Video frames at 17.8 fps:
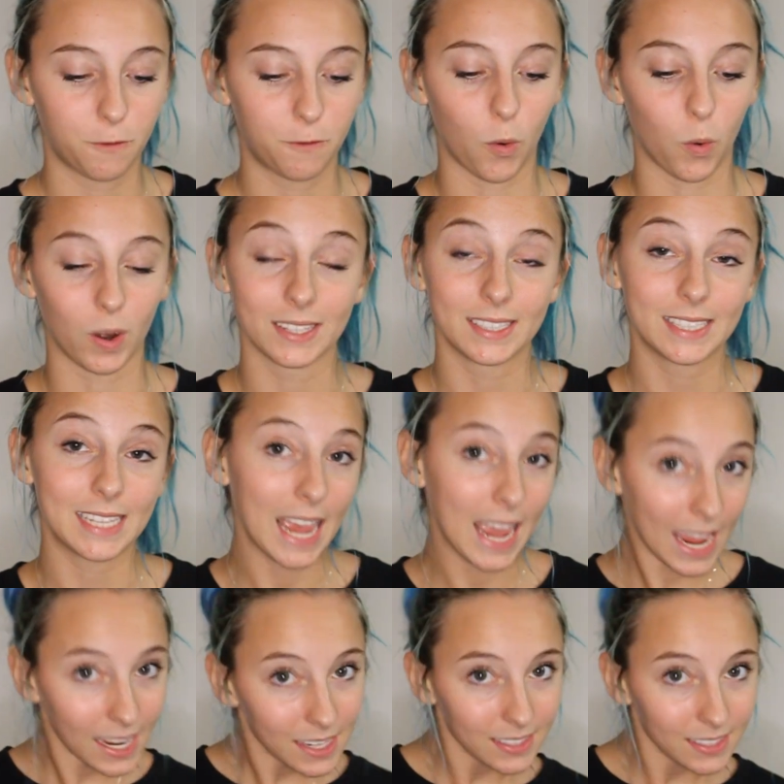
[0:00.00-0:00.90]
For
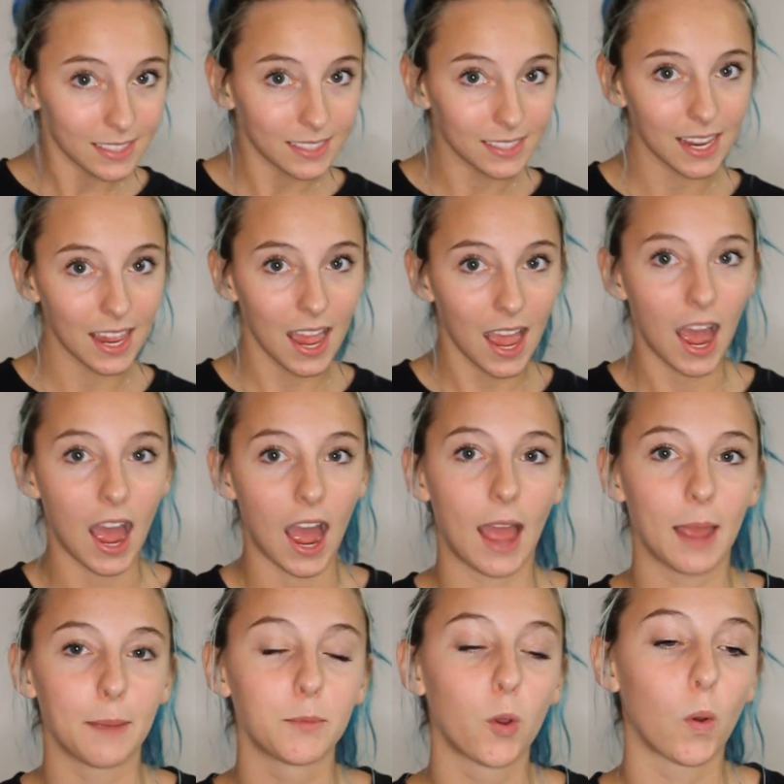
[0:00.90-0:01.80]
taste,
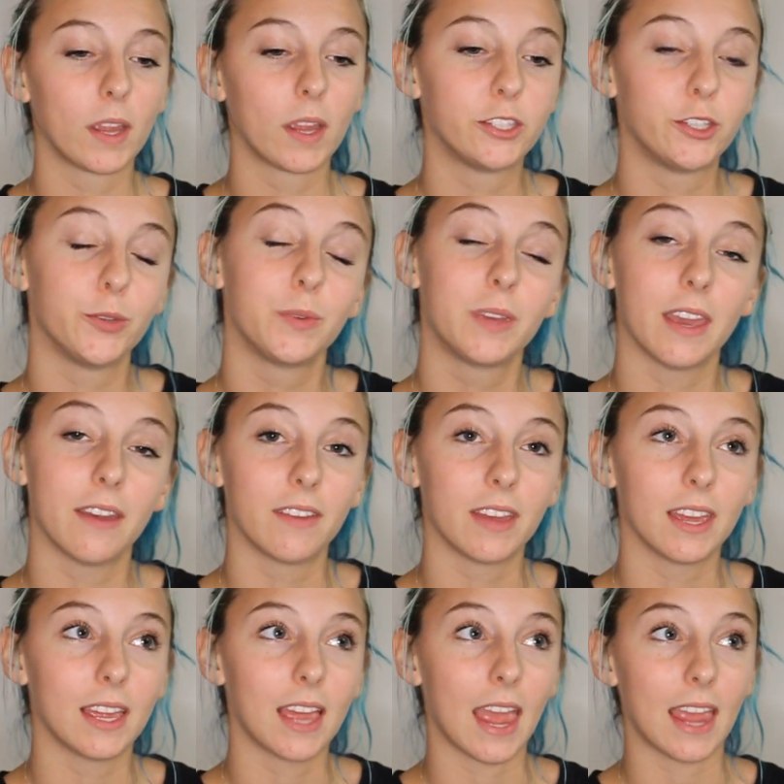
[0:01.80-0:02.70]
I'm going to give
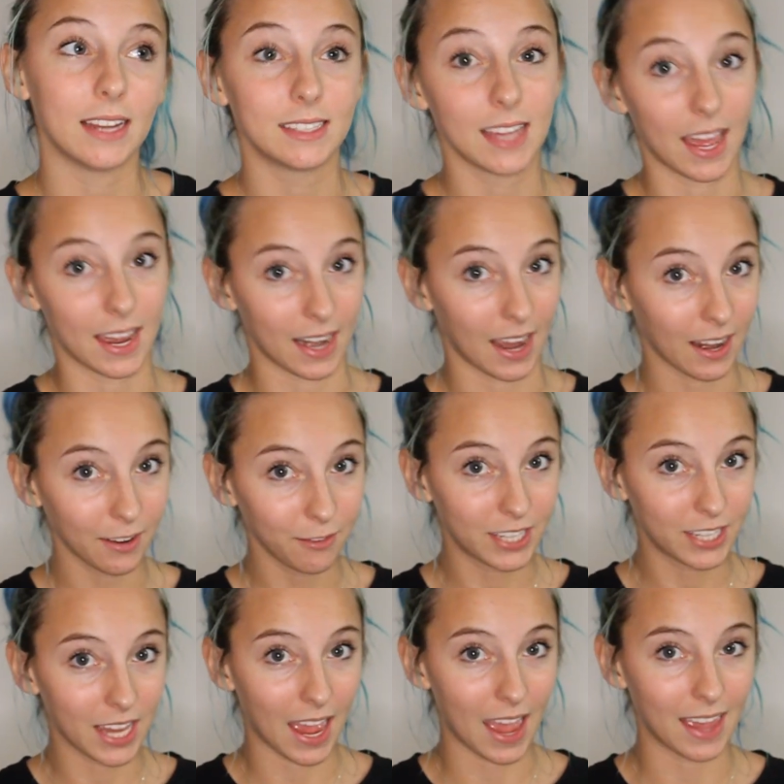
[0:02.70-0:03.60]
it a 10 out
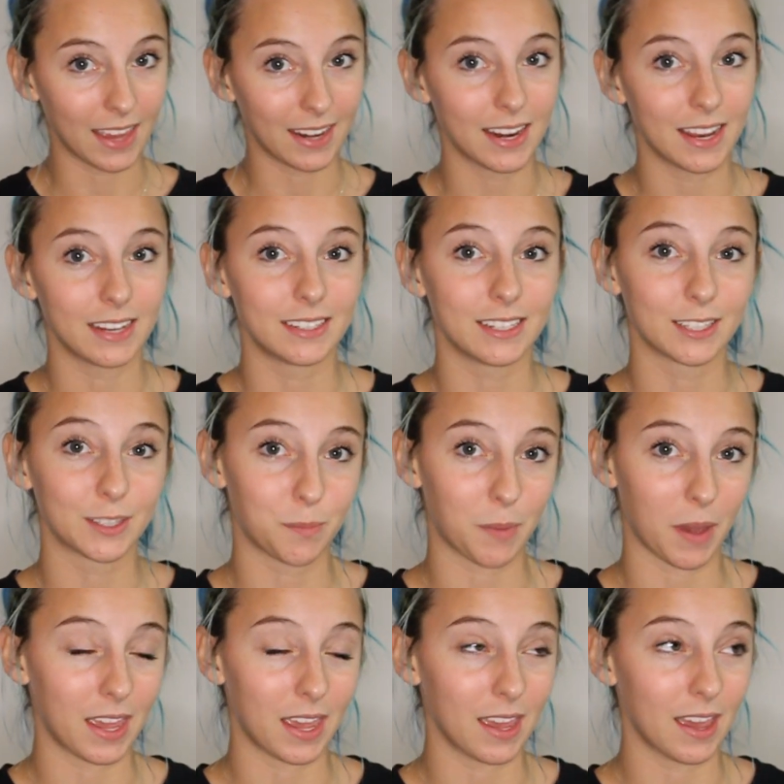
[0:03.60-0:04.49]
of 10,
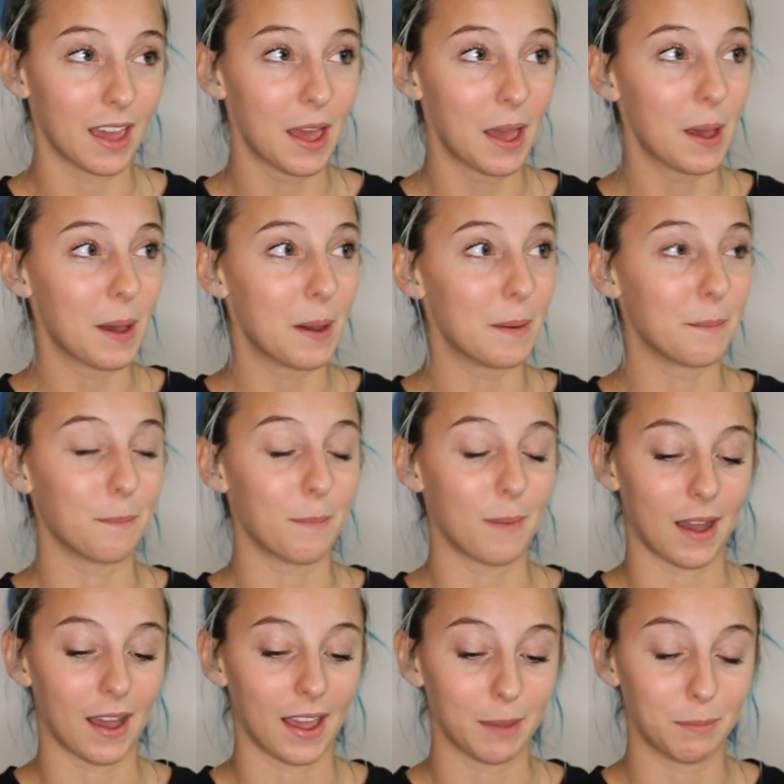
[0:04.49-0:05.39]
despite
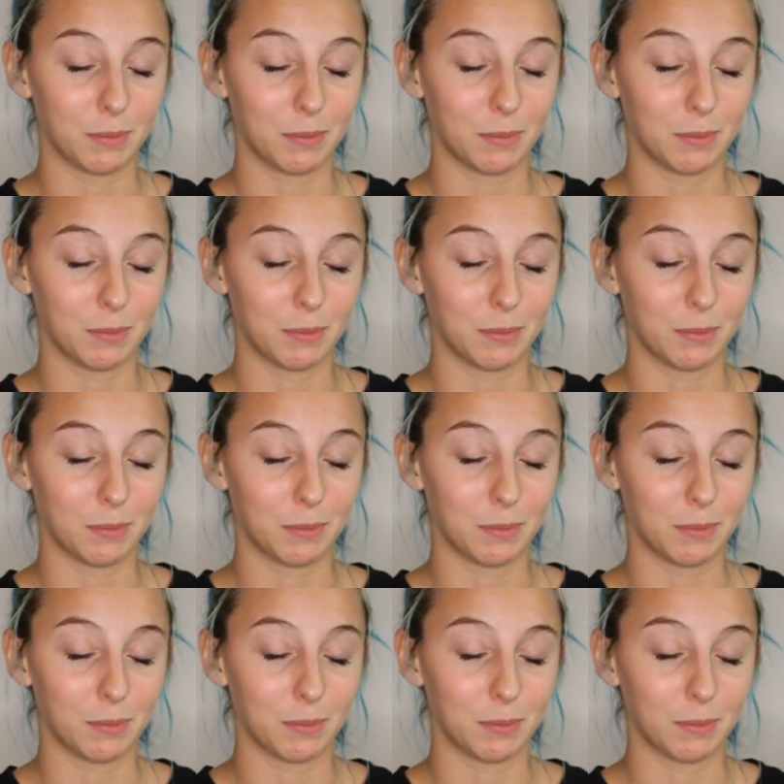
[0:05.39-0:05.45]
my